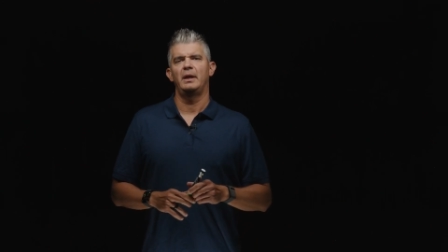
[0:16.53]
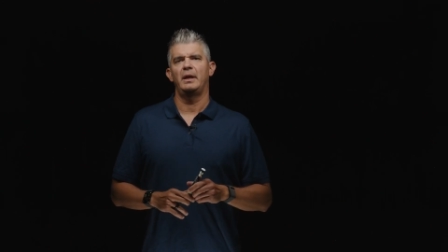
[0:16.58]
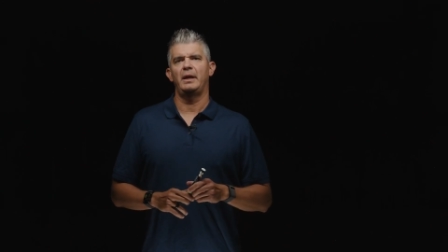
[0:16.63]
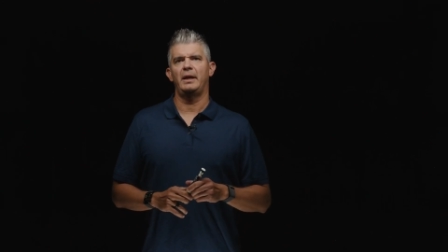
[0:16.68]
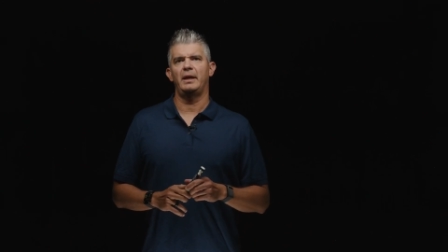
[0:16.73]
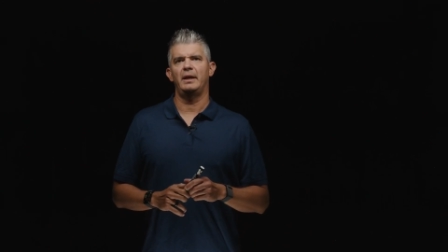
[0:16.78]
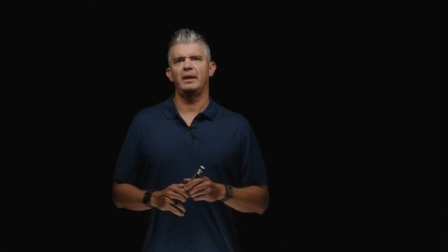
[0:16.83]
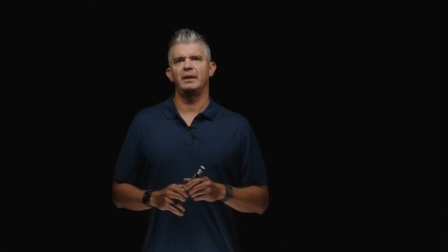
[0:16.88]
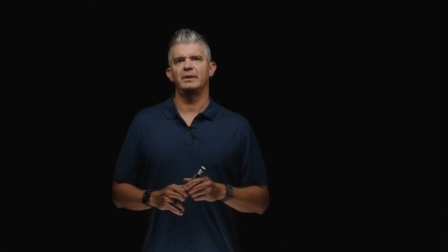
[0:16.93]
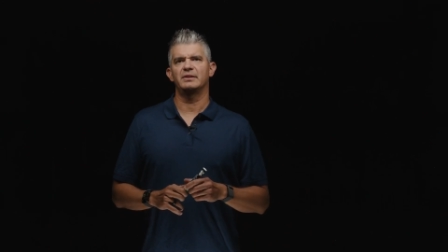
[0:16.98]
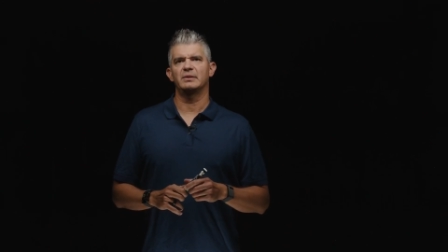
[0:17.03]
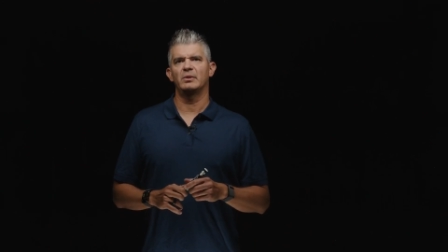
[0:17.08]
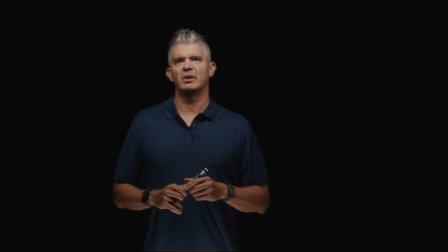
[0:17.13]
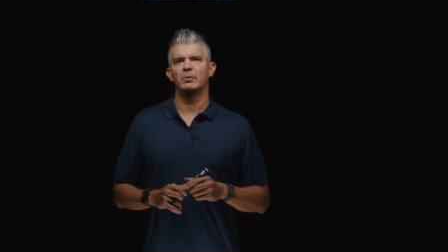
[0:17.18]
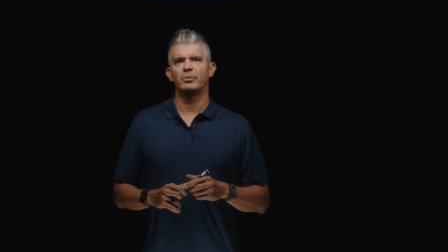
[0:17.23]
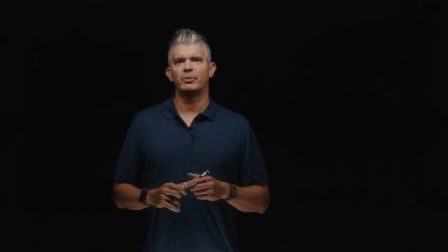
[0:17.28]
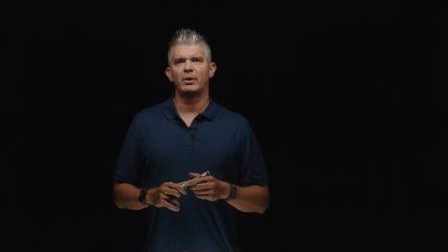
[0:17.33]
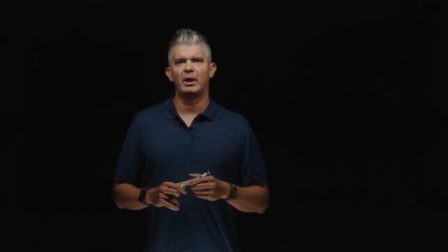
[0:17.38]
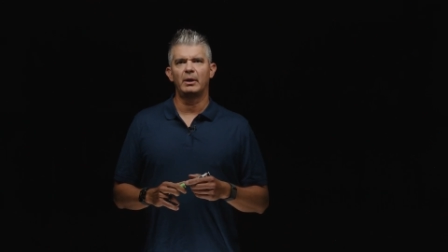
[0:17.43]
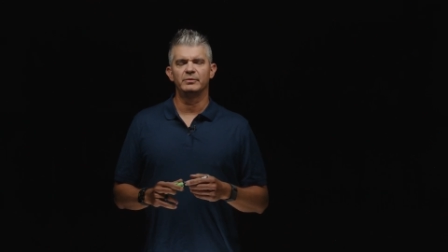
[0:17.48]
and some of
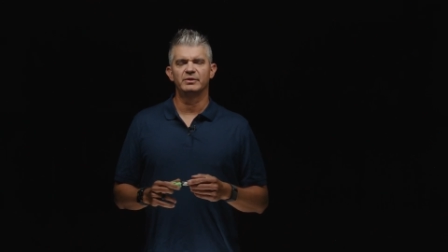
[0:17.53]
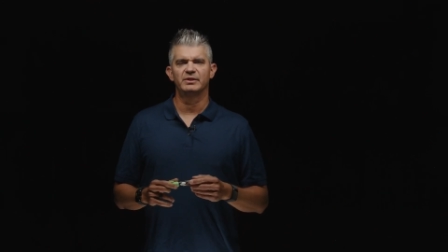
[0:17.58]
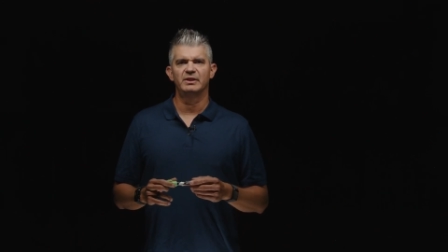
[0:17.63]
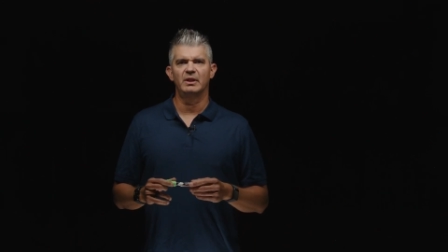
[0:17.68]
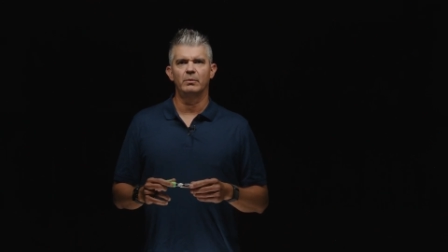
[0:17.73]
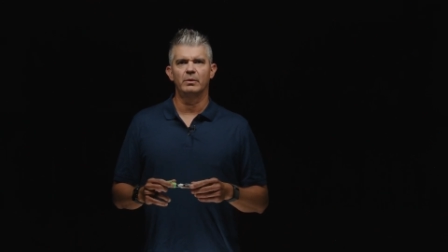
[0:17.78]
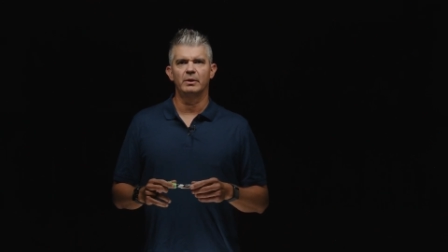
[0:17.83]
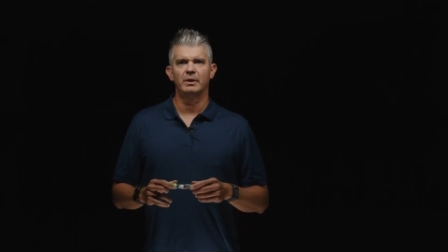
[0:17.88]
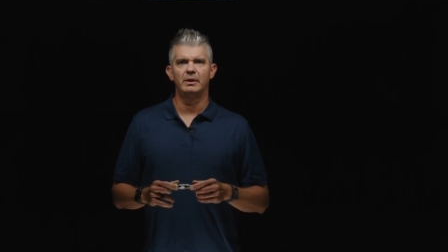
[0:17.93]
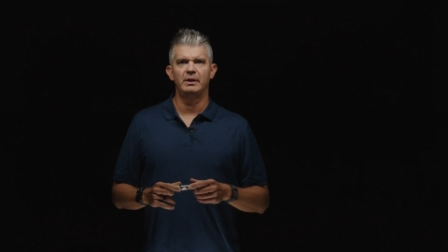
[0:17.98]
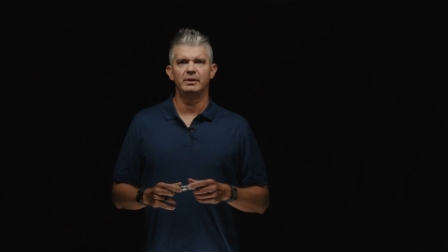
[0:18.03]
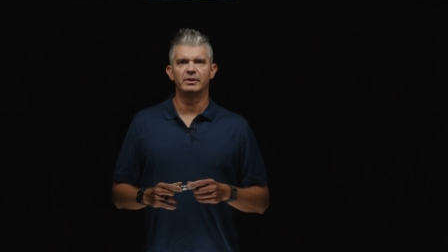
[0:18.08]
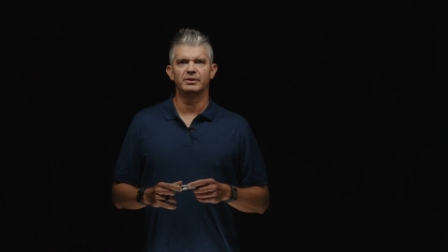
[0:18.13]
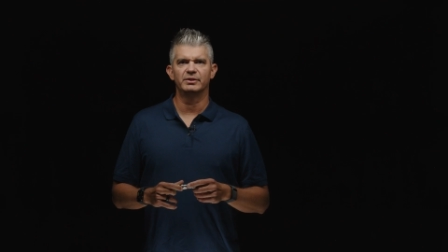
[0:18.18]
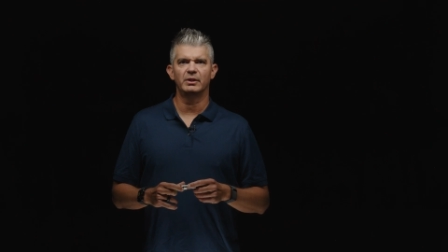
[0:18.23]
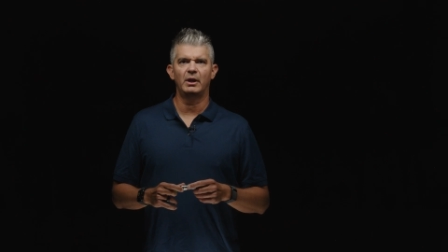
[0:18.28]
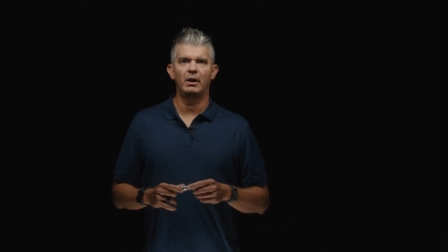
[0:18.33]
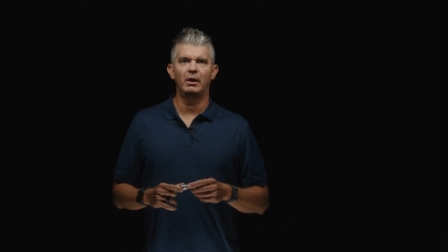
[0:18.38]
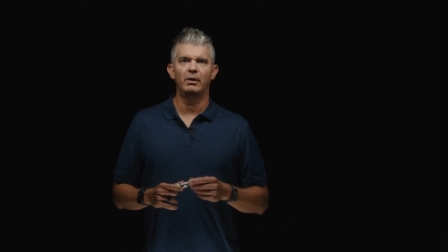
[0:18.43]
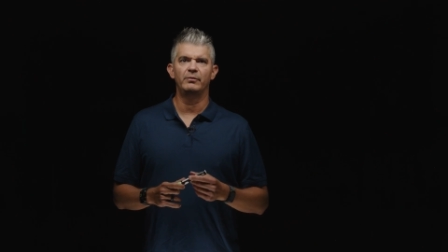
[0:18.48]
the problems that we're going to need to
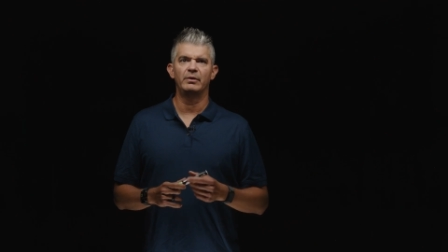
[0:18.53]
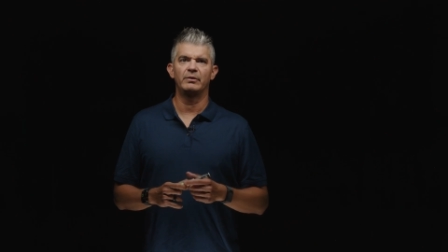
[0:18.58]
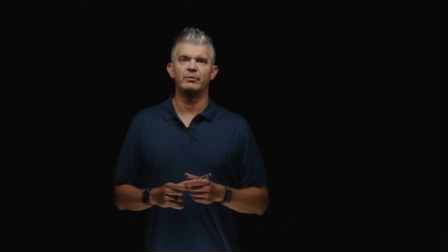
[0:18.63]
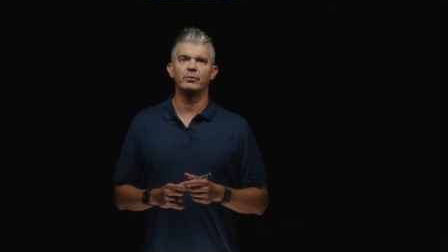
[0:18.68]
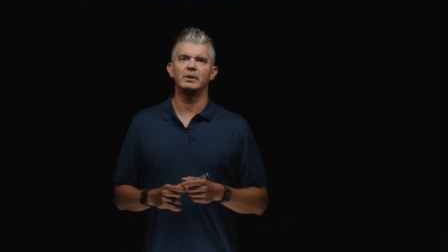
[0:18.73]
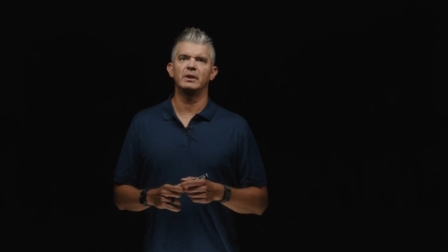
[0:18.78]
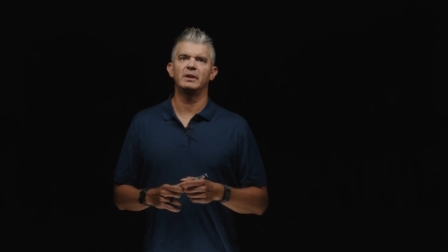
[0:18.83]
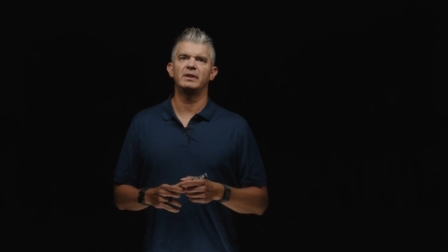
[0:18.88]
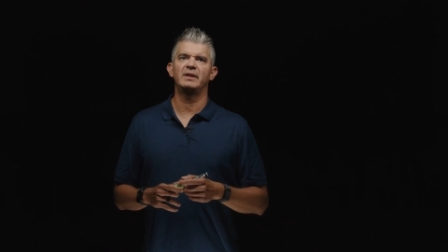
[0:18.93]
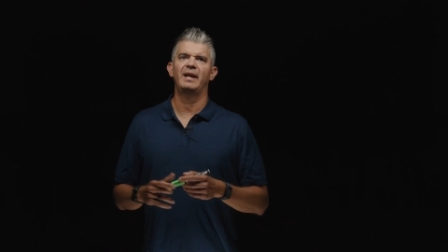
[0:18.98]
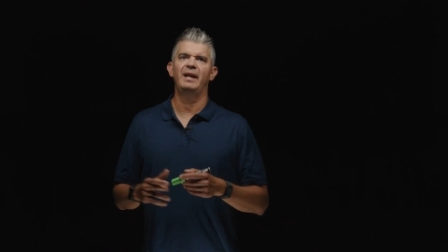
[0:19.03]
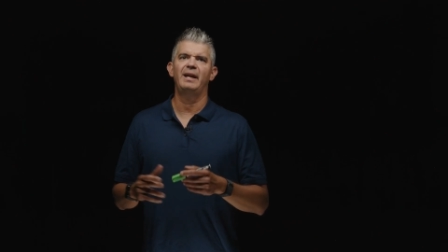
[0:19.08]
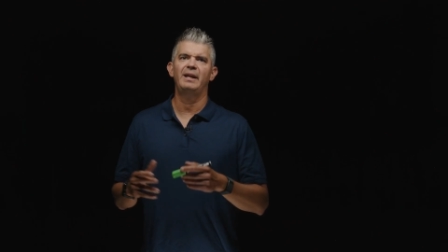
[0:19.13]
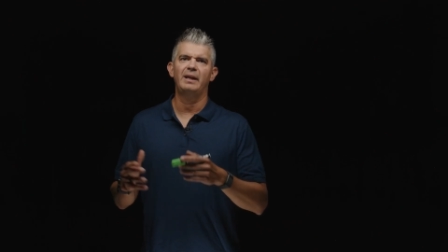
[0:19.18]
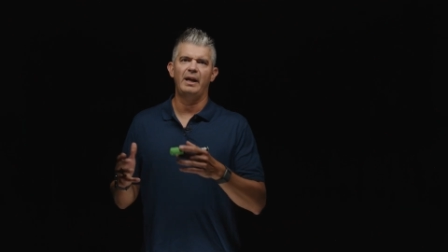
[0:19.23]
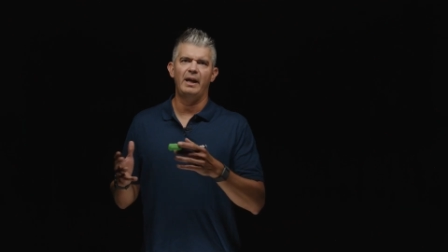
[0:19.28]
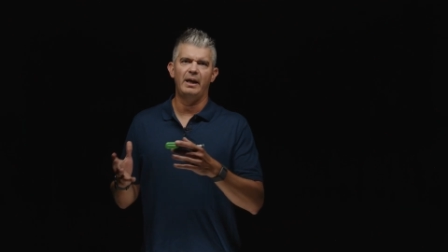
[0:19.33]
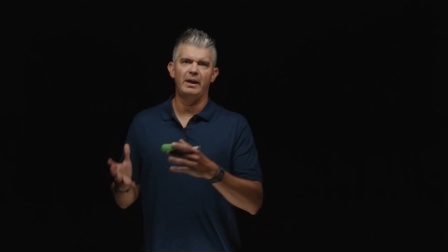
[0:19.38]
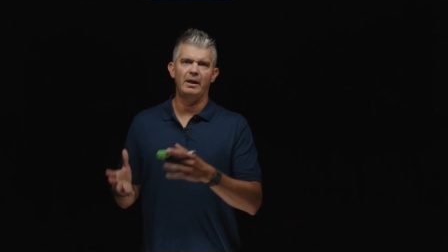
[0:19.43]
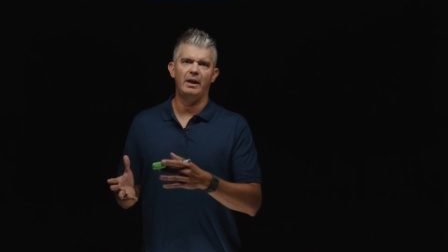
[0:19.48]
solve if we're going to
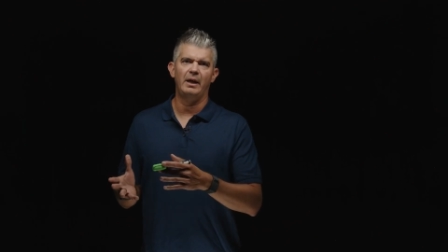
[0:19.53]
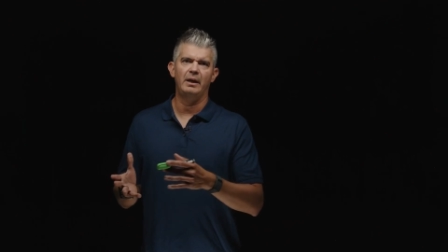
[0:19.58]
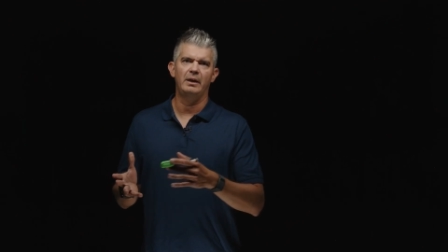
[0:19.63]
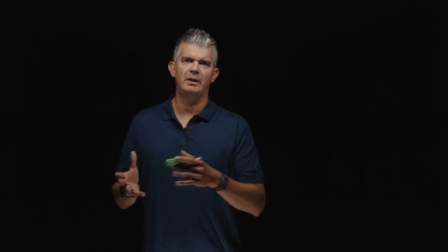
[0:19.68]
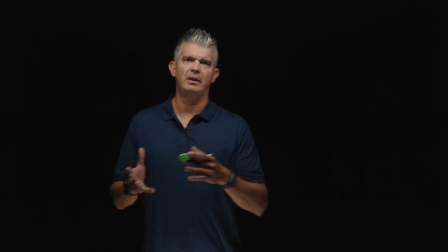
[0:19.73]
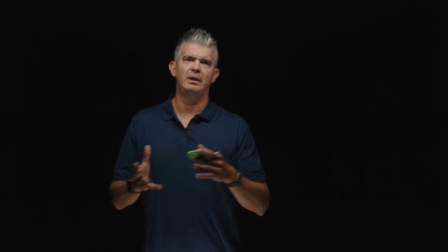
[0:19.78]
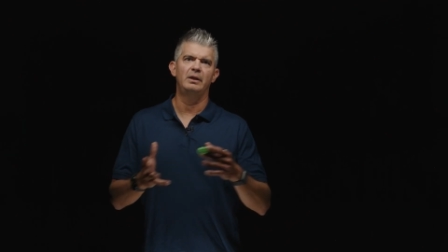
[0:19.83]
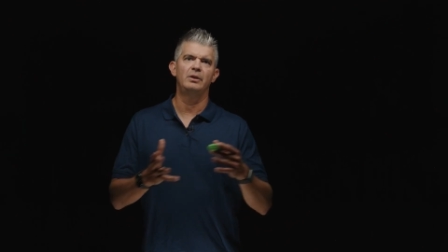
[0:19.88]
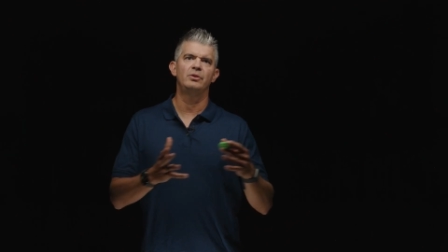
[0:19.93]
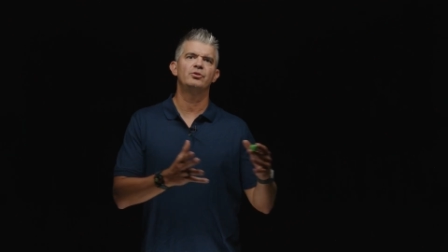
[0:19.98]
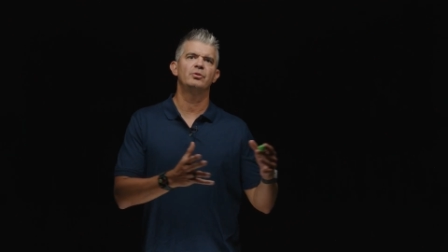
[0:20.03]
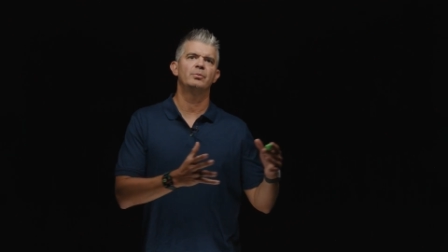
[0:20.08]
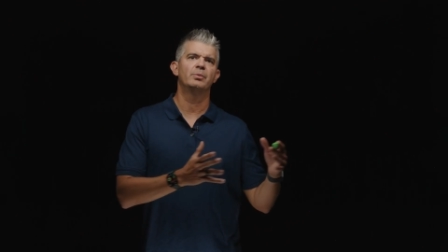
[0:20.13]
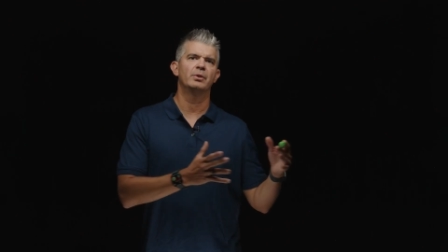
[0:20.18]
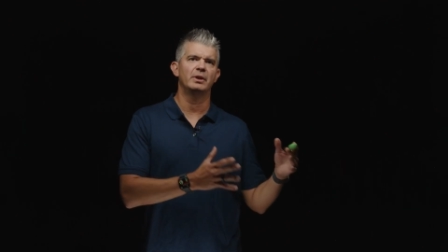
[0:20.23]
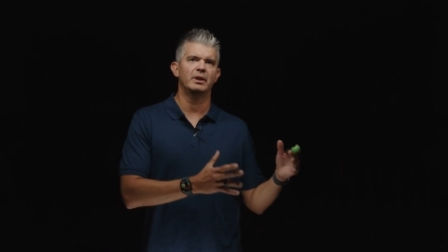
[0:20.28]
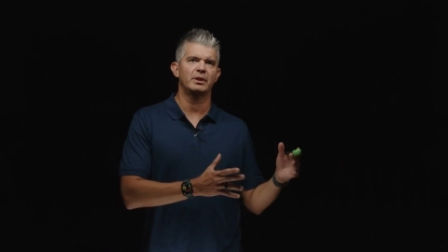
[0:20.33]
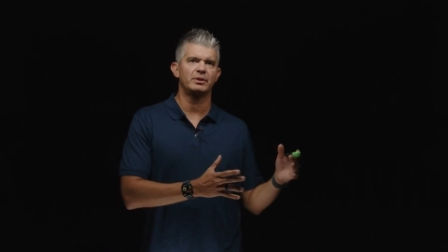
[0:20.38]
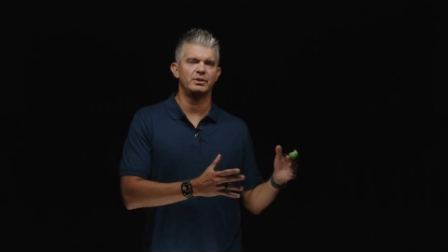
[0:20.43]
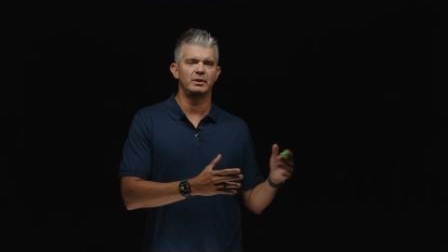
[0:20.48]
take AI into
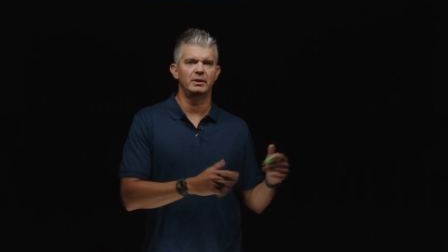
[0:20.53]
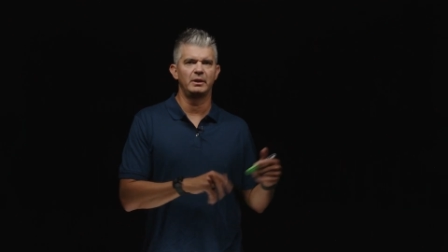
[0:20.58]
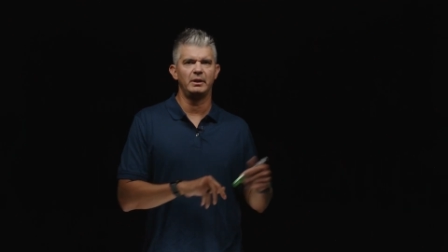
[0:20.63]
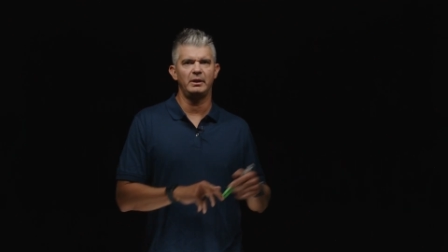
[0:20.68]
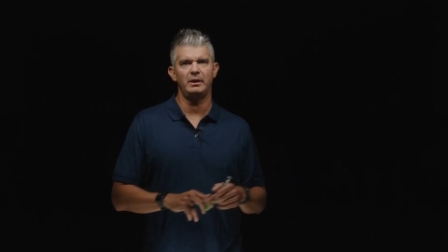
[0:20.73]
production